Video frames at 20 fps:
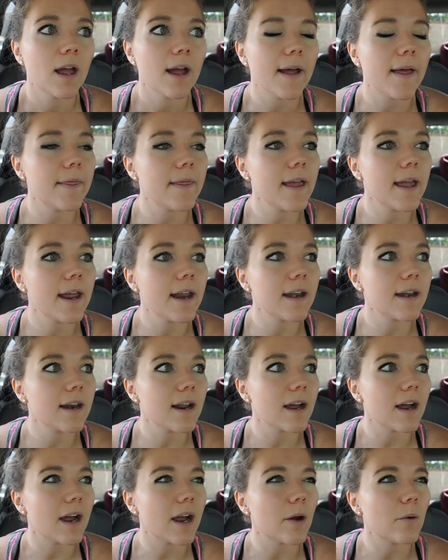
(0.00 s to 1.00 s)
And then
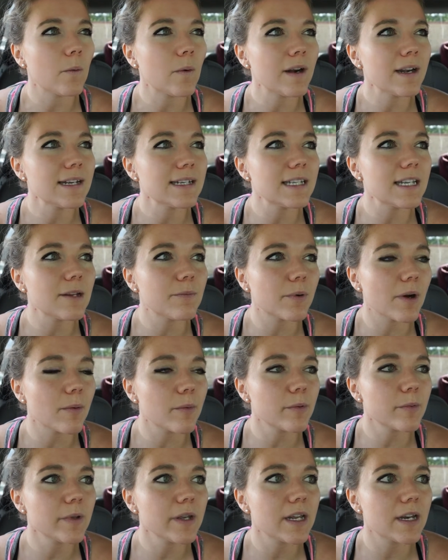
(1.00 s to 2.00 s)
I want to say
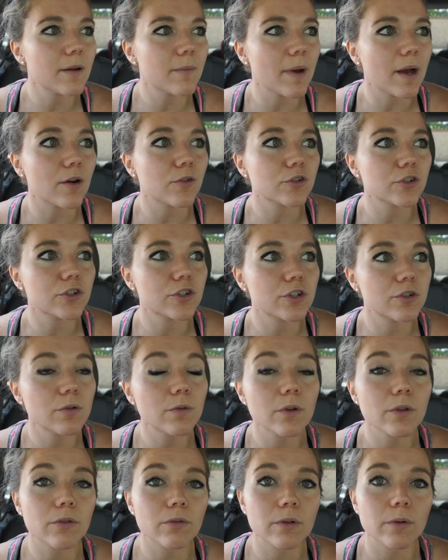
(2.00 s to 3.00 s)
probably at about
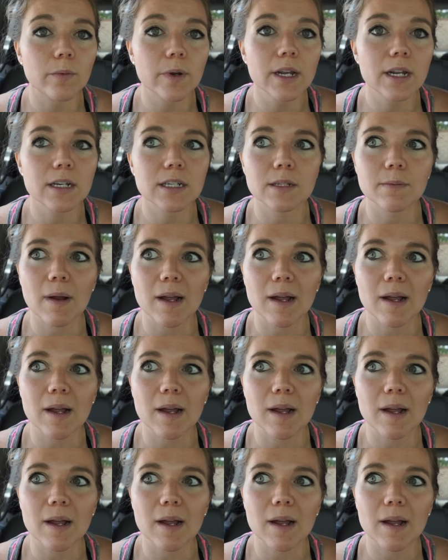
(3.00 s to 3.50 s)
2 to 3 weeks,